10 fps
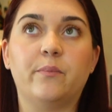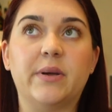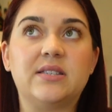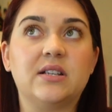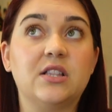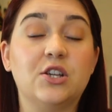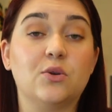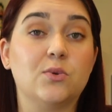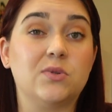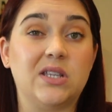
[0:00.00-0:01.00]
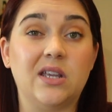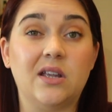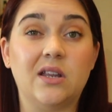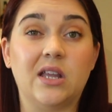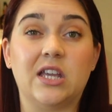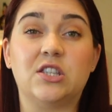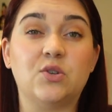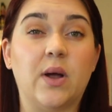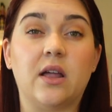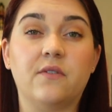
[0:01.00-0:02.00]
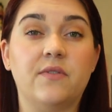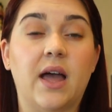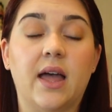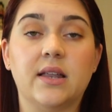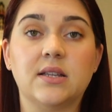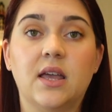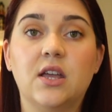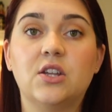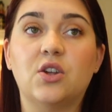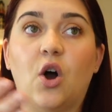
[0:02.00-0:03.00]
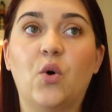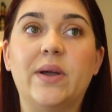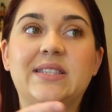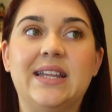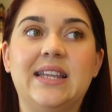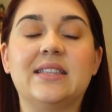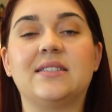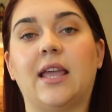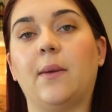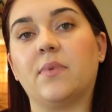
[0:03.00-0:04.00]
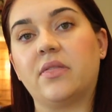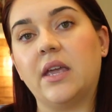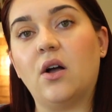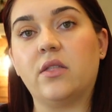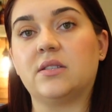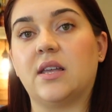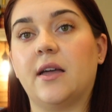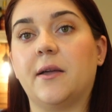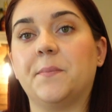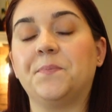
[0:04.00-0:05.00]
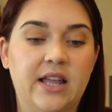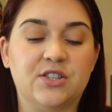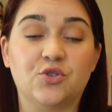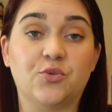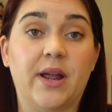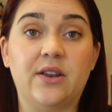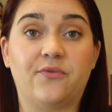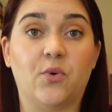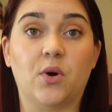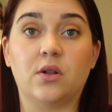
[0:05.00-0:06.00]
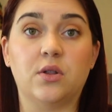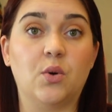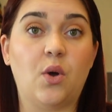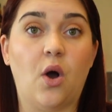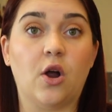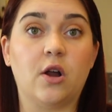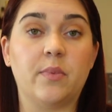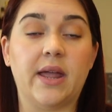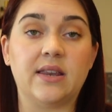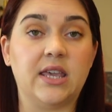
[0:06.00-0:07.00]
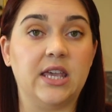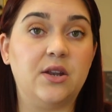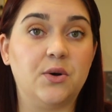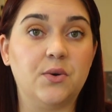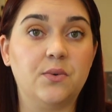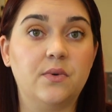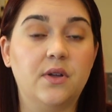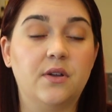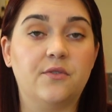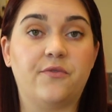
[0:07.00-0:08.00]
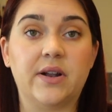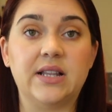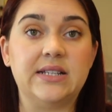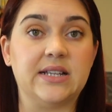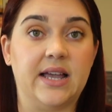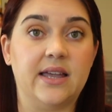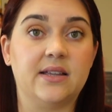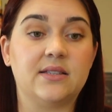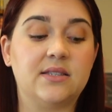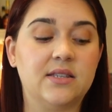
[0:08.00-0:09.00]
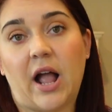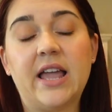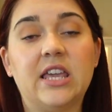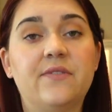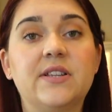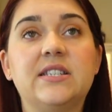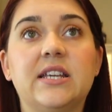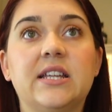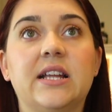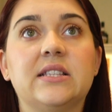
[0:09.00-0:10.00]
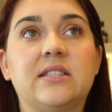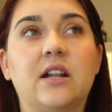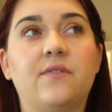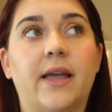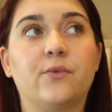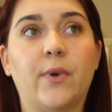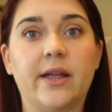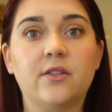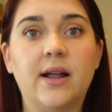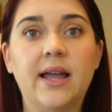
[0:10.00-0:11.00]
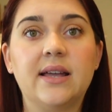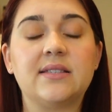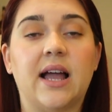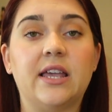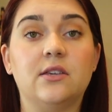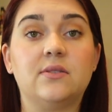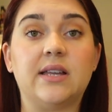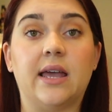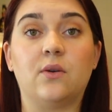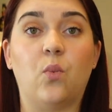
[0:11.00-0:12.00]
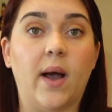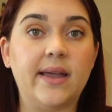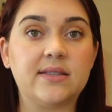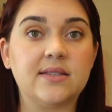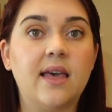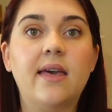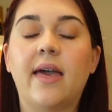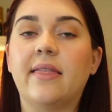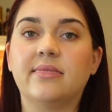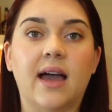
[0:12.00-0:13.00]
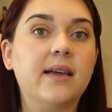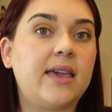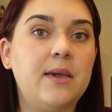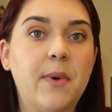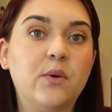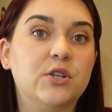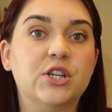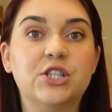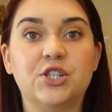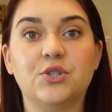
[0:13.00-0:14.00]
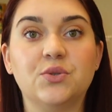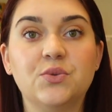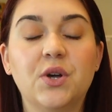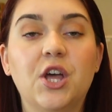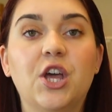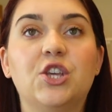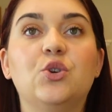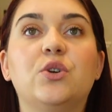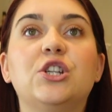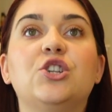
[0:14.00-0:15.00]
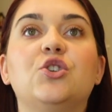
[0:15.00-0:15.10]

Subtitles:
basically your routine. It gets you out of that always eating the same thing all the time. It's great for low carb and keto friendly diets. I even did, instead of like regular eggs, I used egg whites, and that came out good too. You can